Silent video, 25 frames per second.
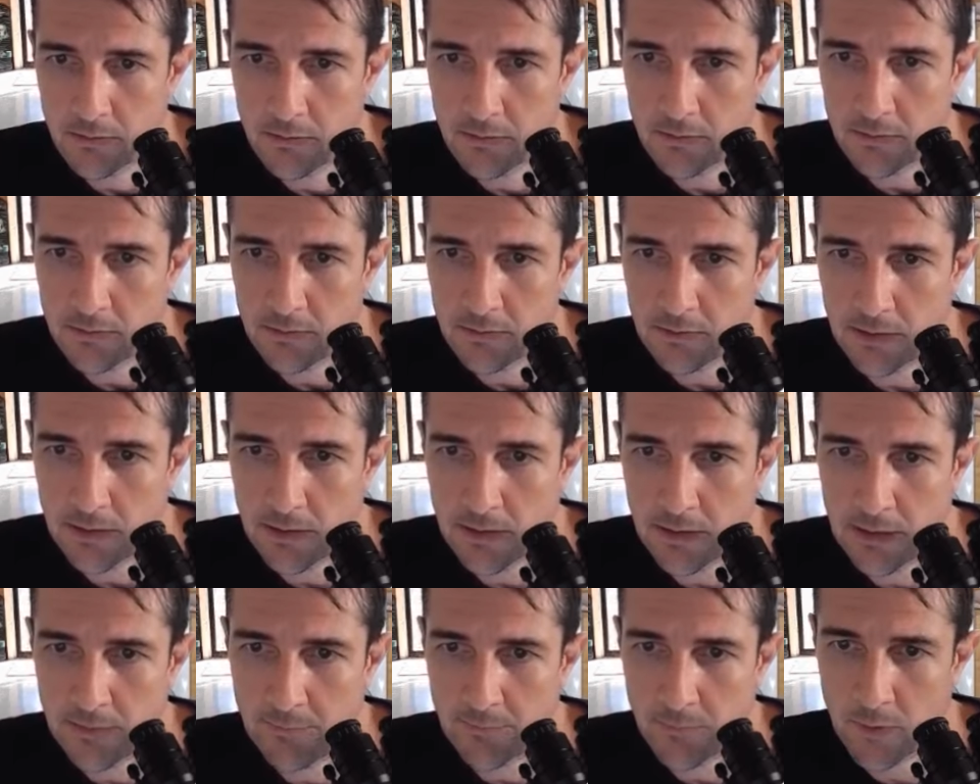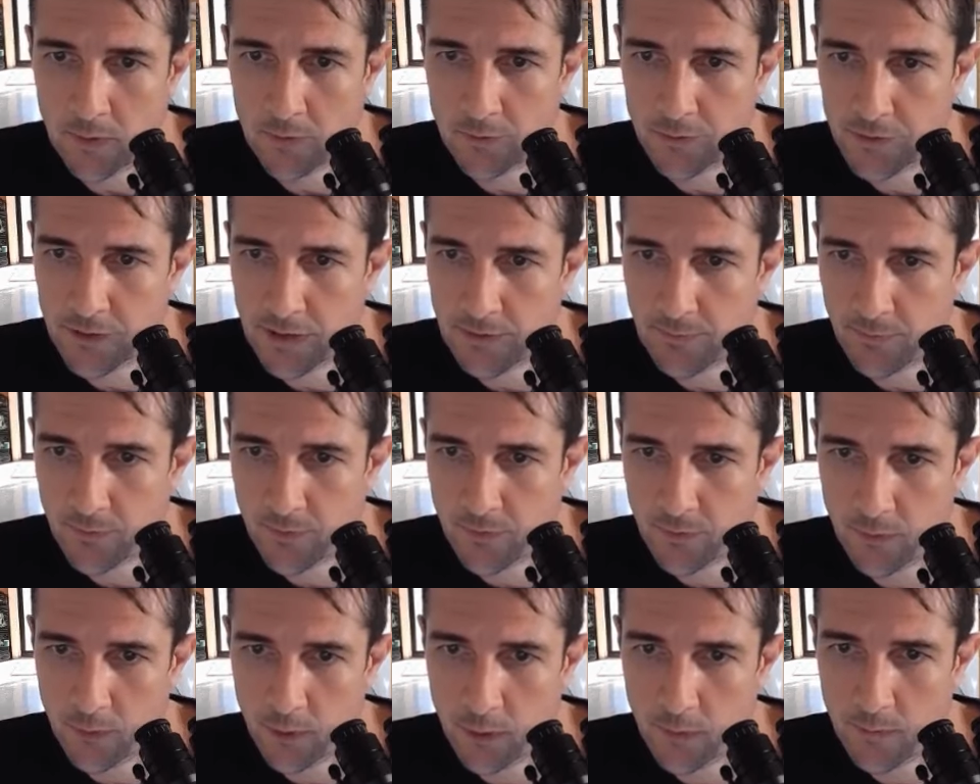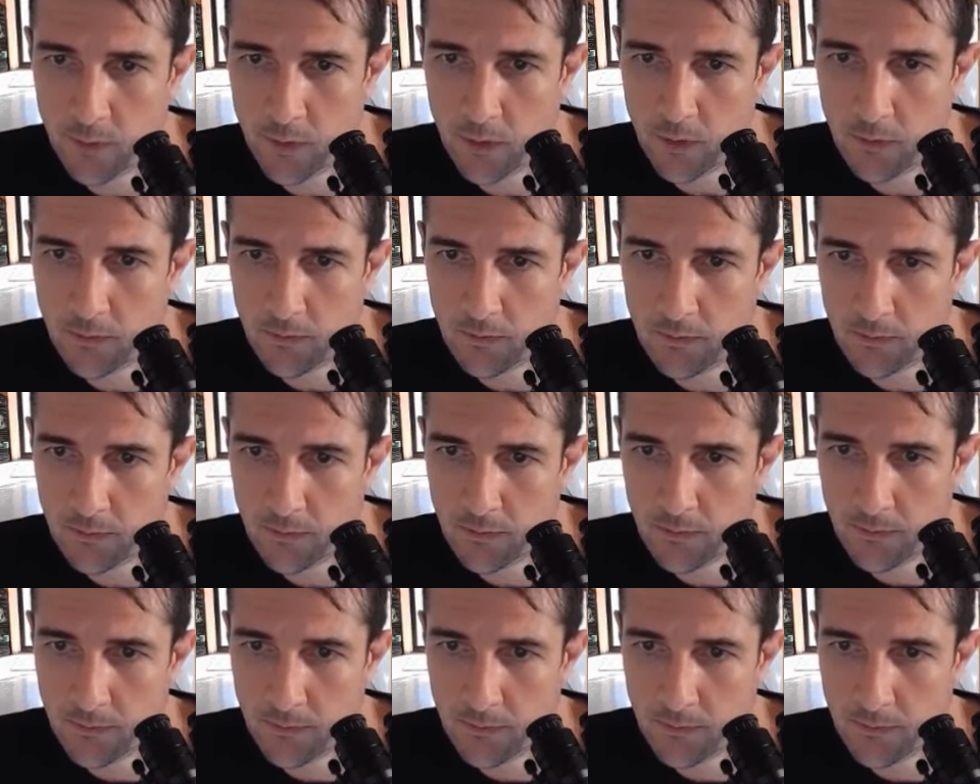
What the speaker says: On-chip thermal,